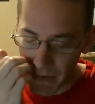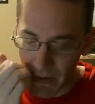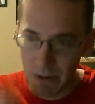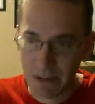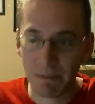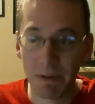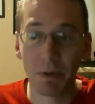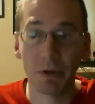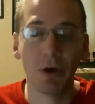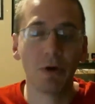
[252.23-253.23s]
some
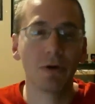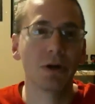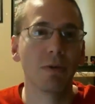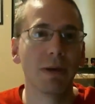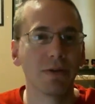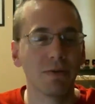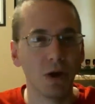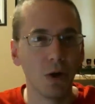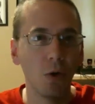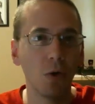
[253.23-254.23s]
people know about them, the
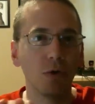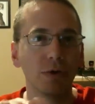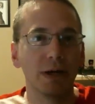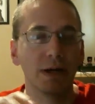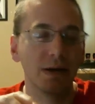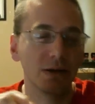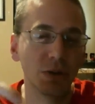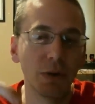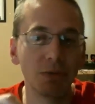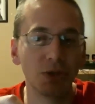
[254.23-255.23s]
old
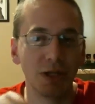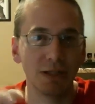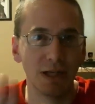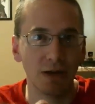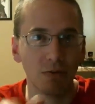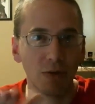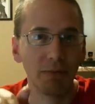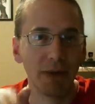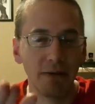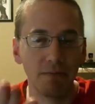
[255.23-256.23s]
sewing machines that are run
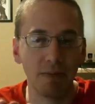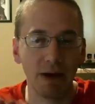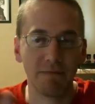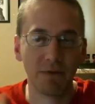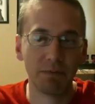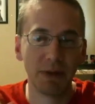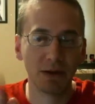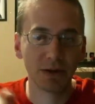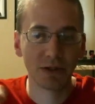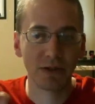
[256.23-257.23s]
by foot
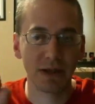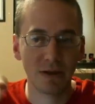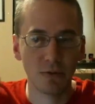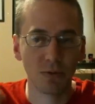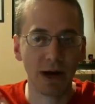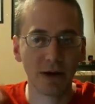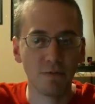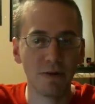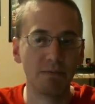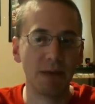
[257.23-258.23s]
pedals, so that you rock your
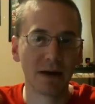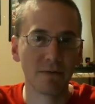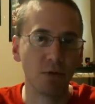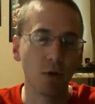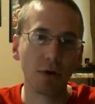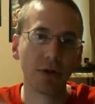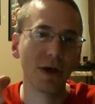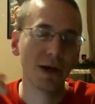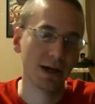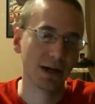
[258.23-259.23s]
feet back and forth,
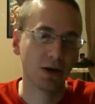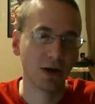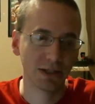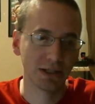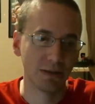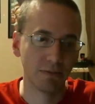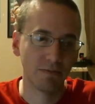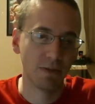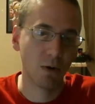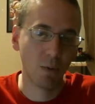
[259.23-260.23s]
and it causes a
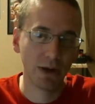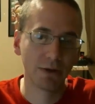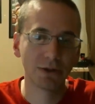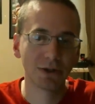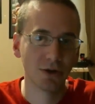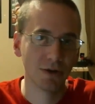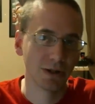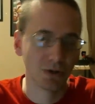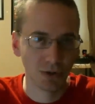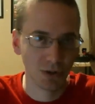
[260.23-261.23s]
wheel to turn that
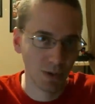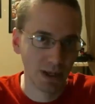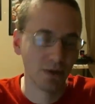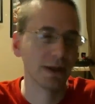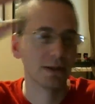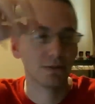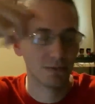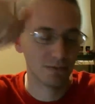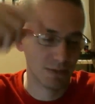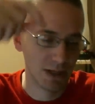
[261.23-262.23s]
turns the wheel that
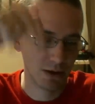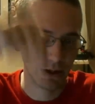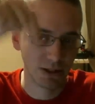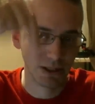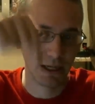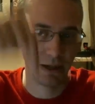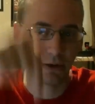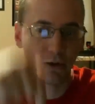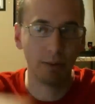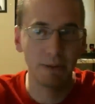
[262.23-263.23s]
then causes the needle to
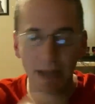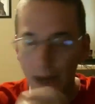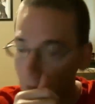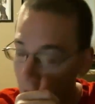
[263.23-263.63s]
go up and down.